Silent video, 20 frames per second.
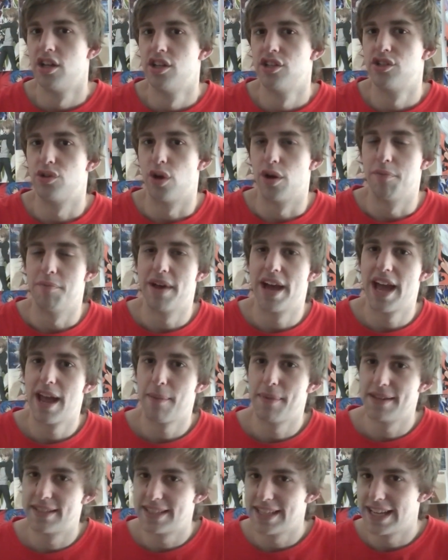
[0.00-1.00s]
So
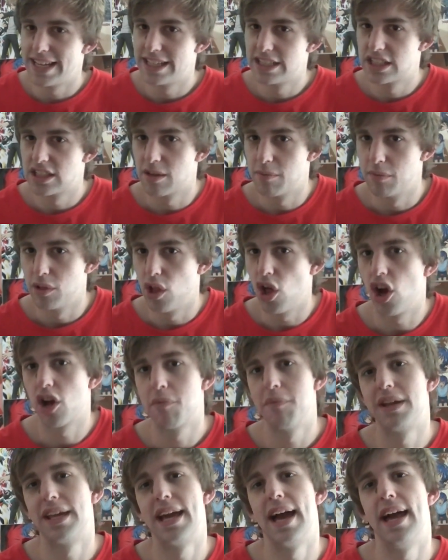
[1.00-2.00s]
maybe seeing some lock
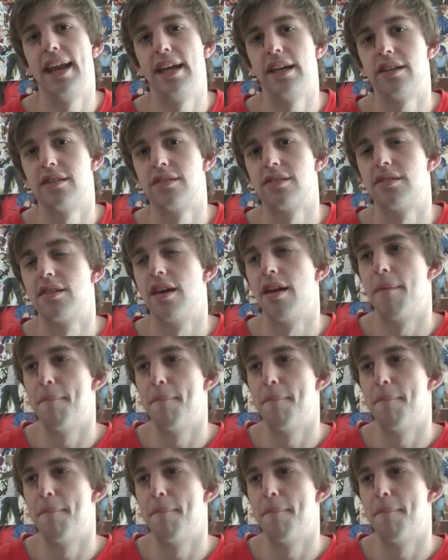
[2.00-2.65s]
mechanics,